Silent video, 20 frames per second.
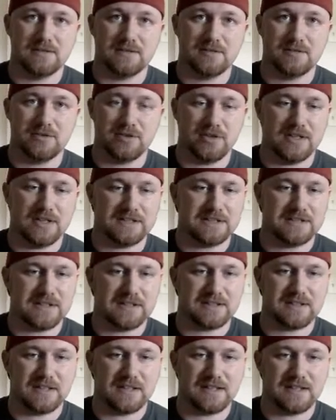to your
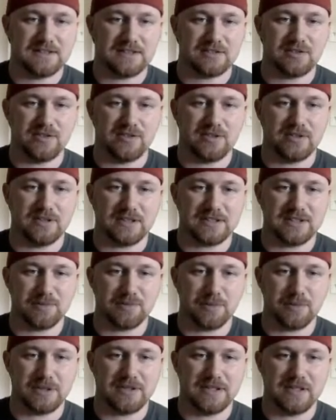SNES Classic. So you click this
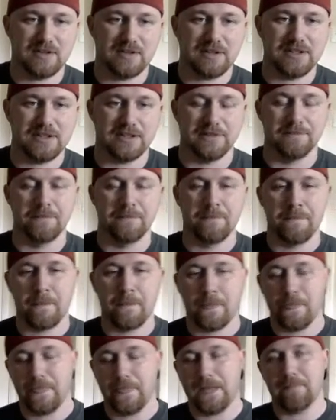button down here.
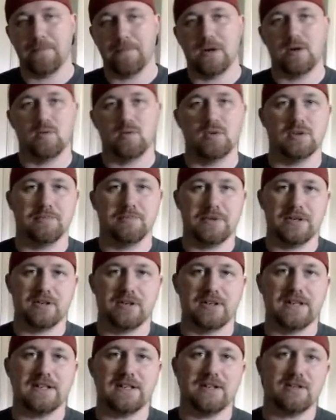That bar will appear
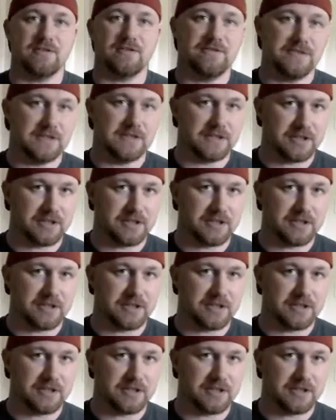again, it'll fill in